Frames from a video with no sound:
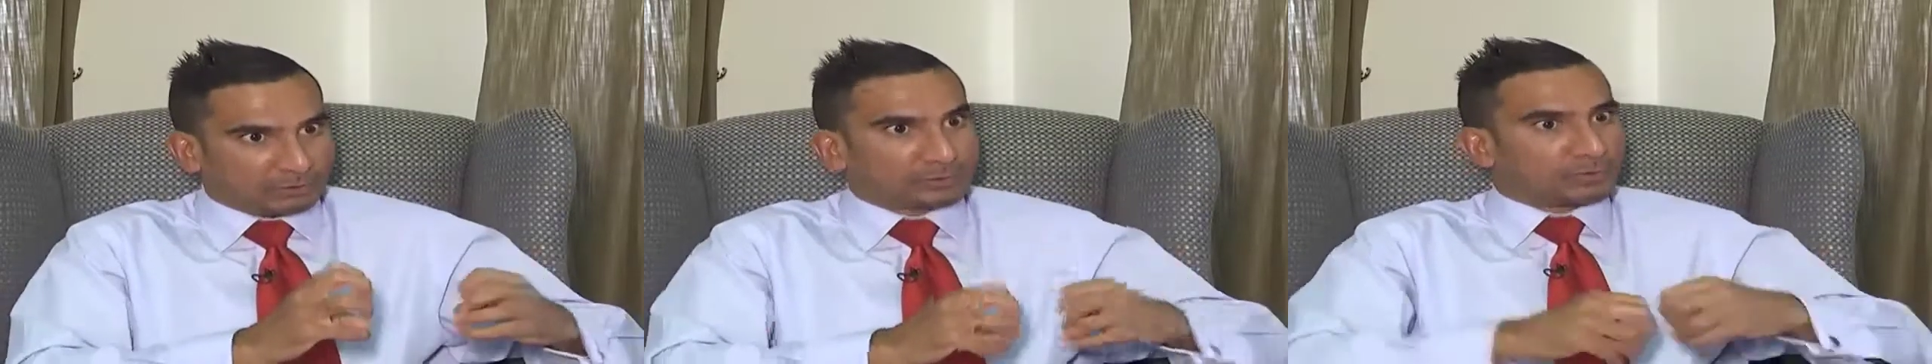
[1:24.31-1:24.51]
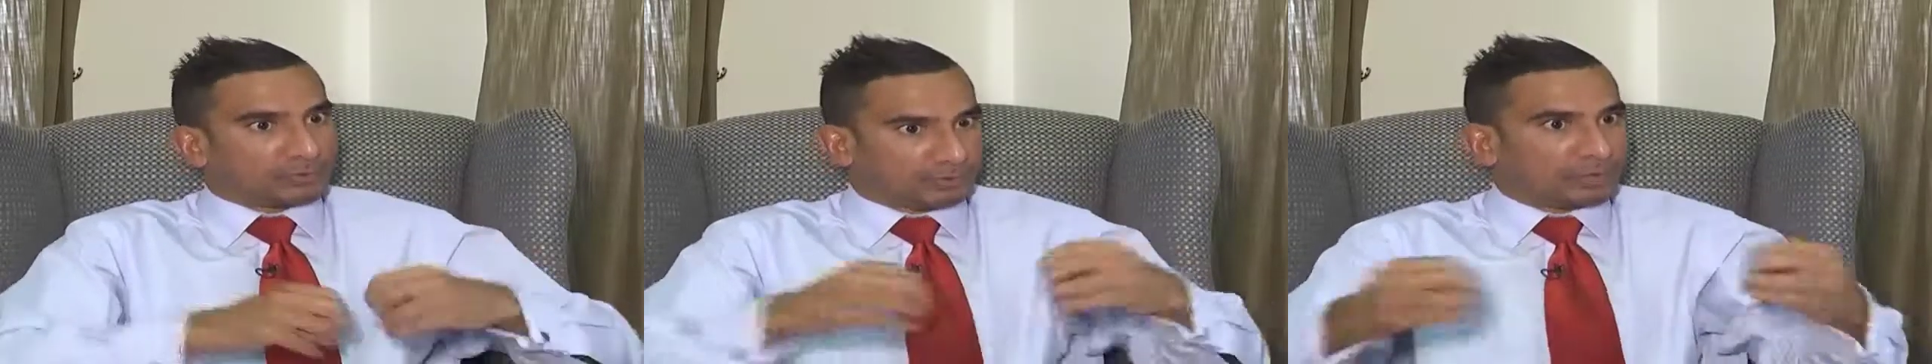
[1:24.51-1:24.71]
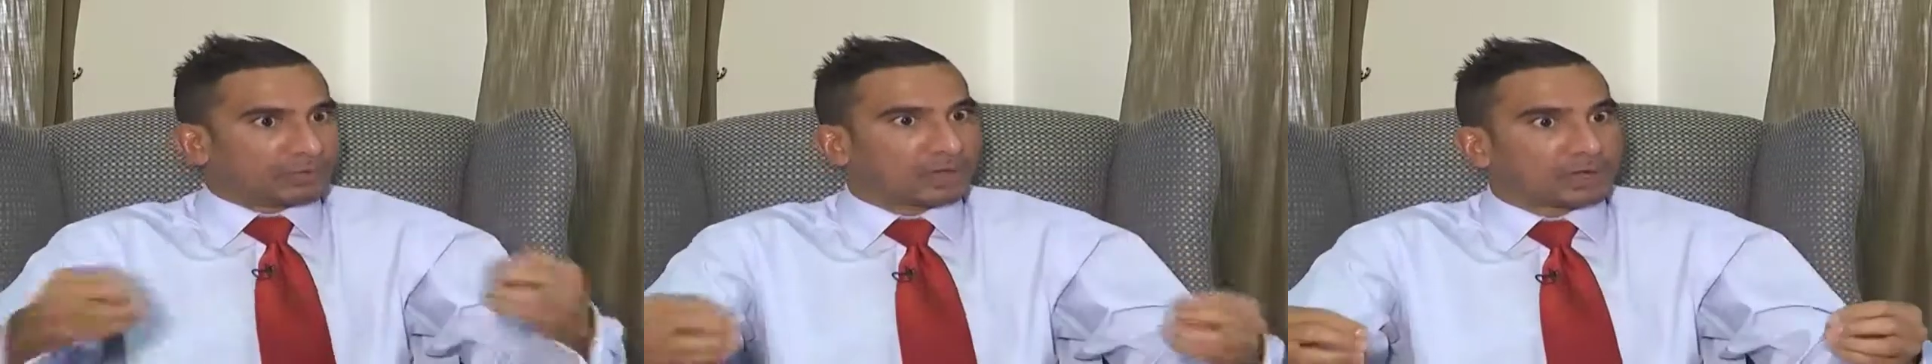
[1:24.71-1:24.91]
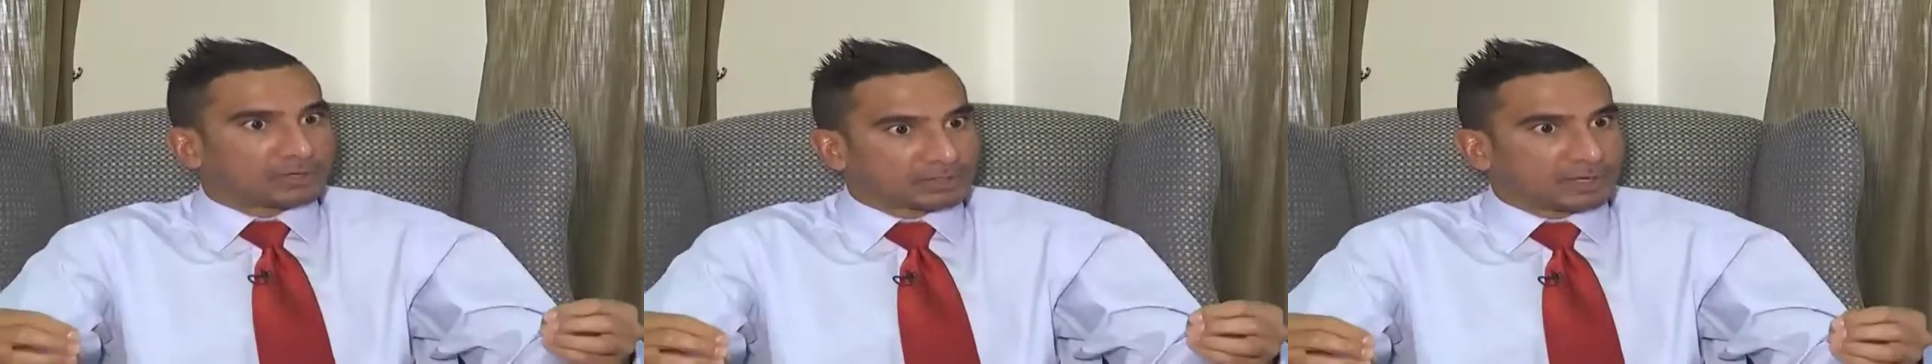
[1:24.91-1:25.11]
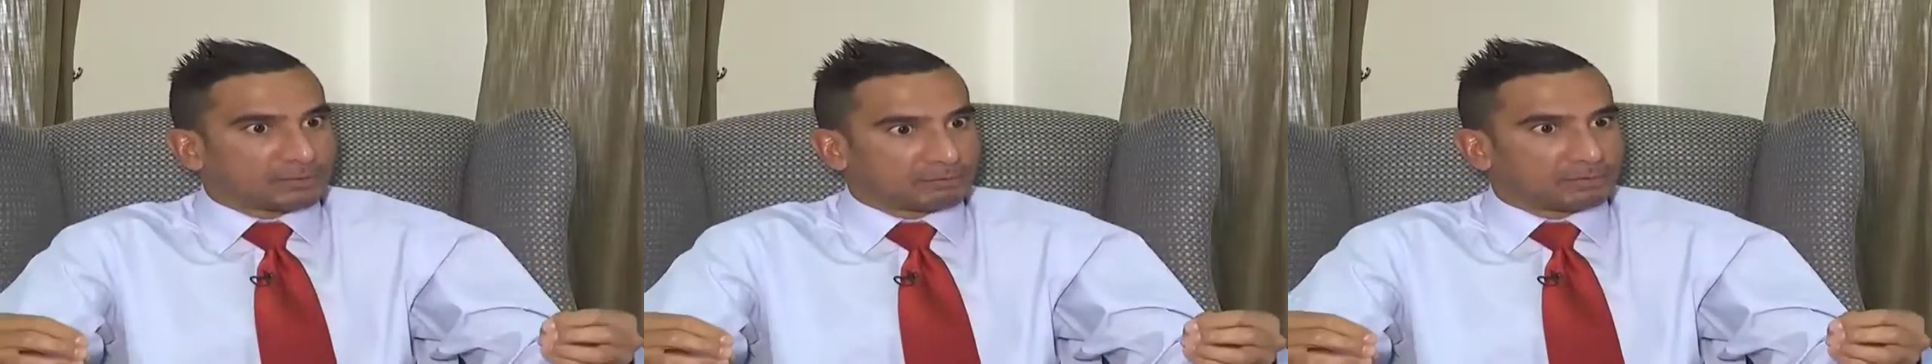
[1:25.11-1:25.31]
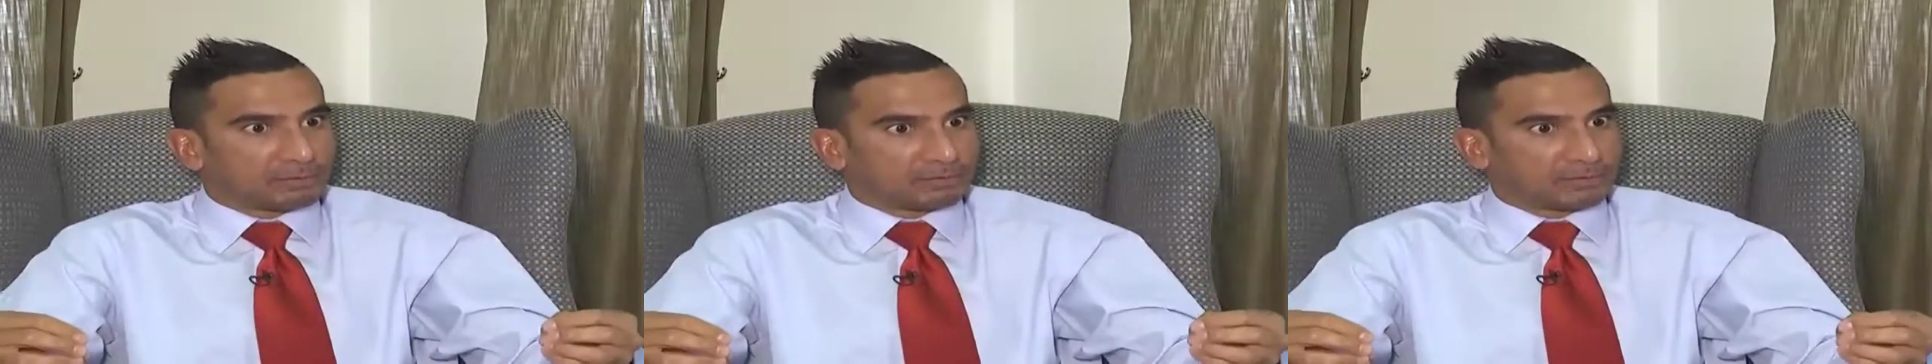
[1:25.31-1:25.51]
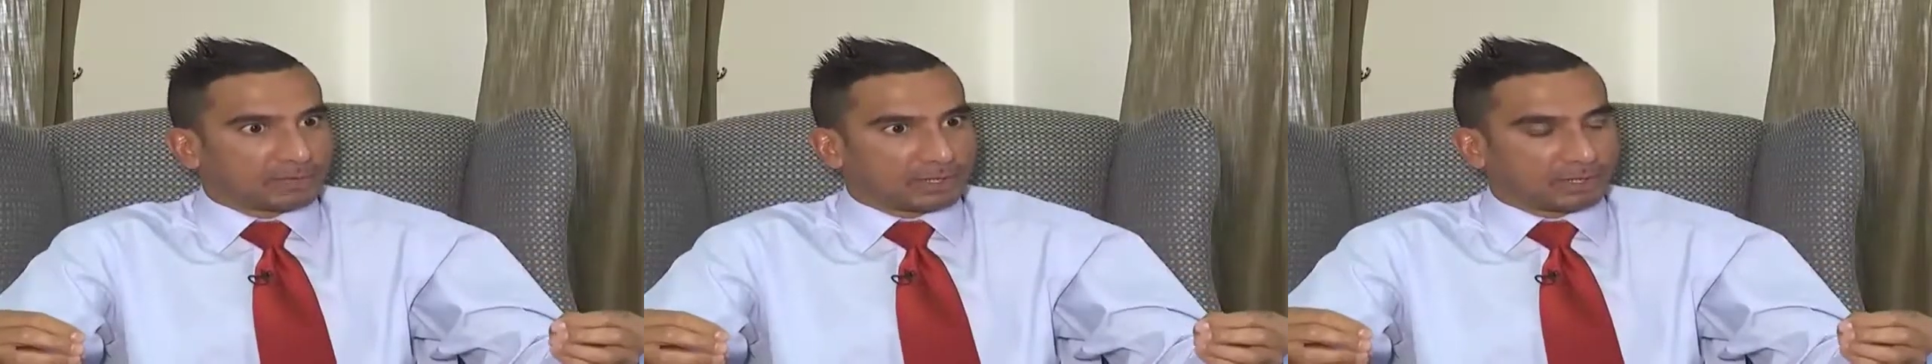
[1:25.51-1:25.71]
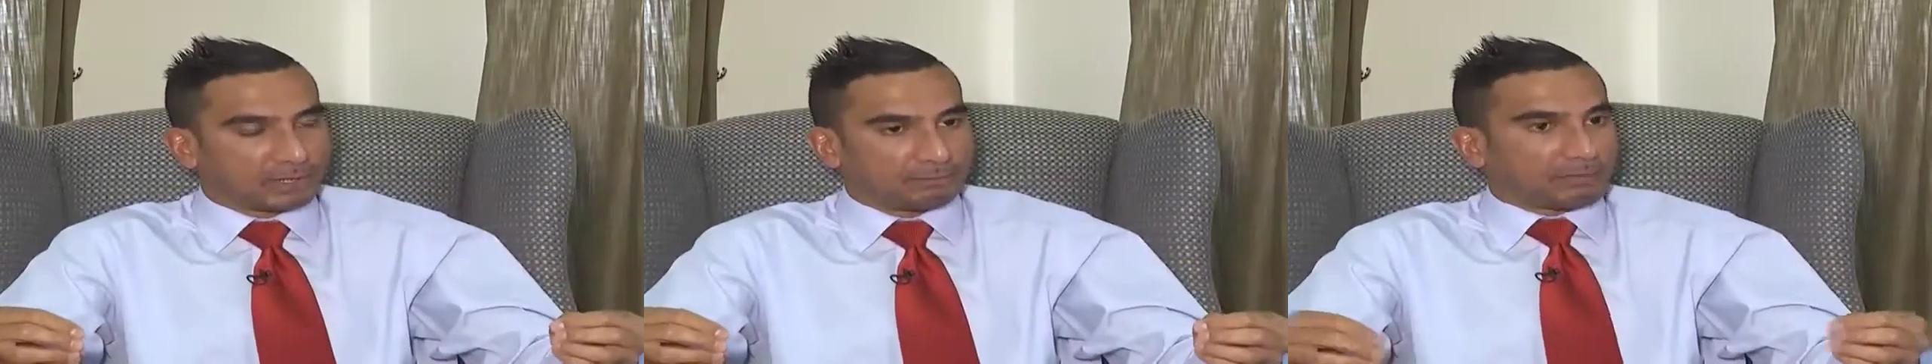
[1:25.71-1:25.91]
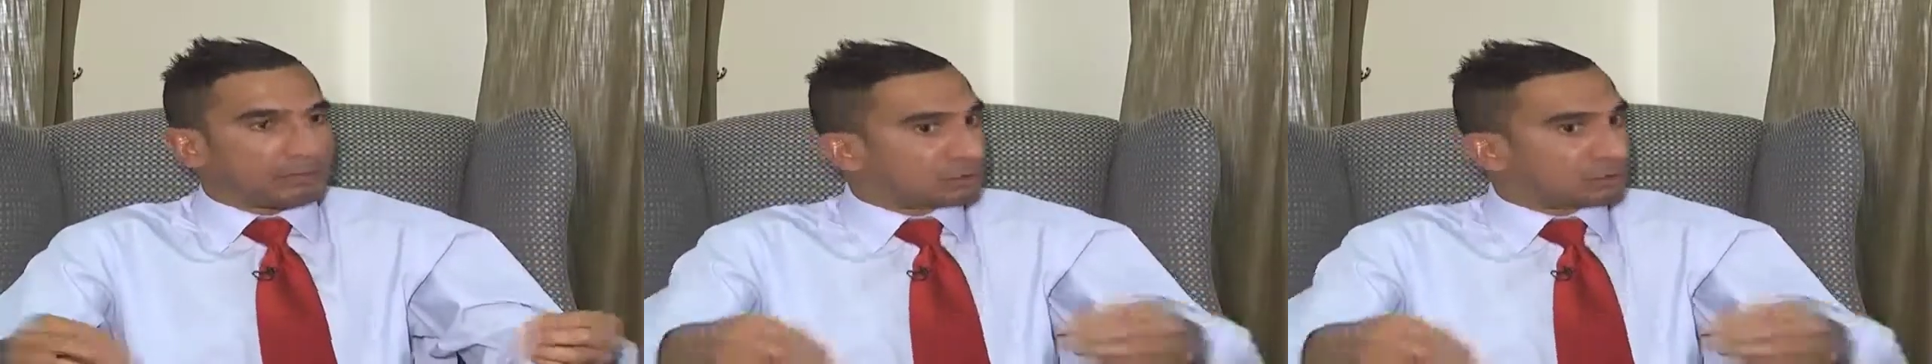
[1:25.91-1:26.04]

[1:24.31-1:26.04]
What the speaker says: to a very large number of